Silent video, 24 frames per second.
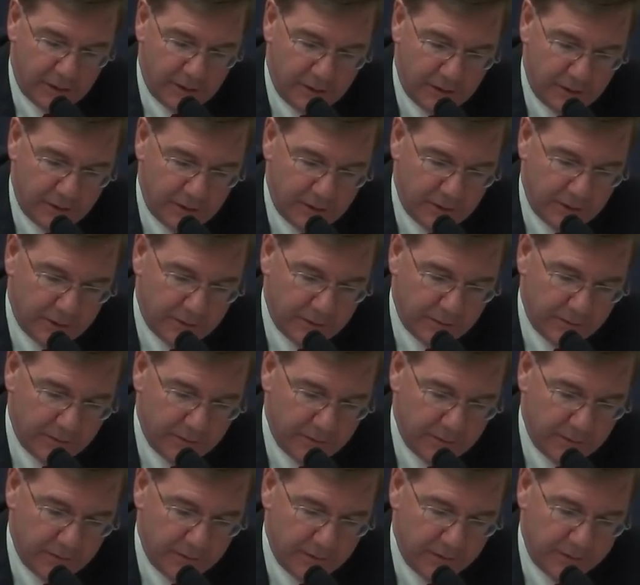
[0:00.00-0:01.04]
Uh, uh,
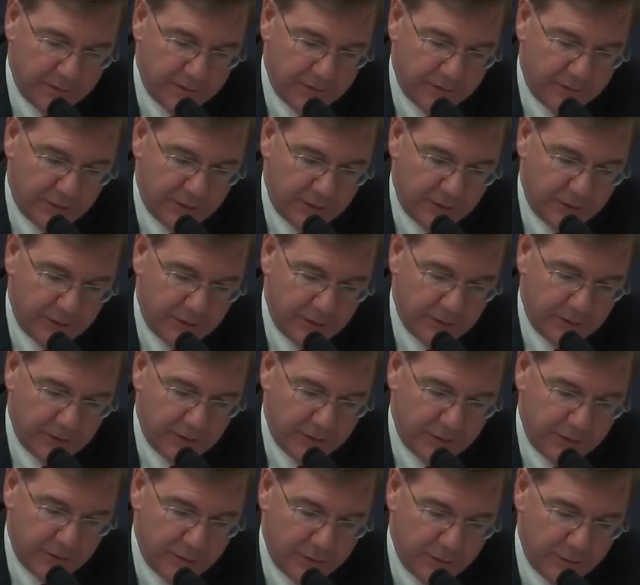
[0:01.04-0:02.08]
this is
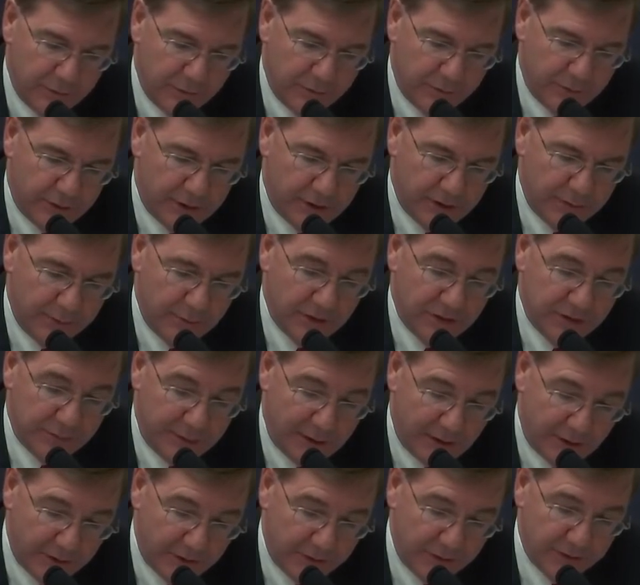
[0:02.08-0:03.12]
funding used by
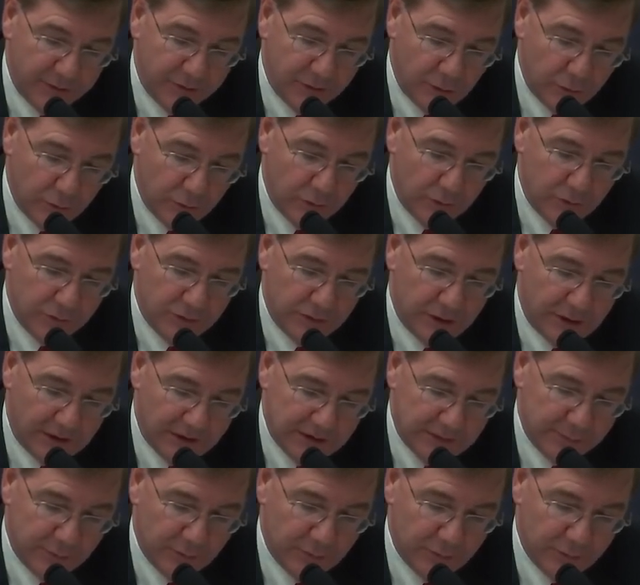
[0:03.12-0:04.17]
municipalities, schools,
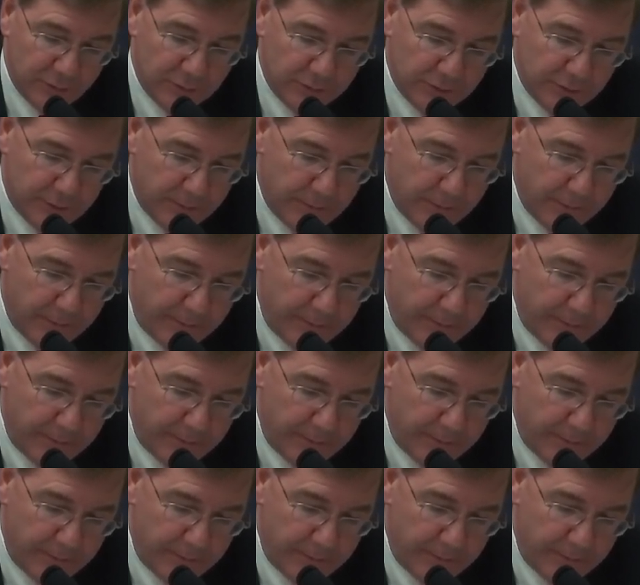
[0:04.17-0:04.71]
hospitals.